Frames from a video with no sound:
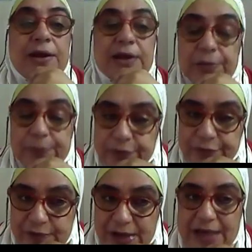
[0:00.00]
Number
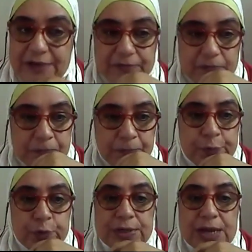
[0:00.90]
5,
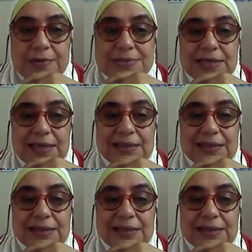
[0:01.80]
pronouncing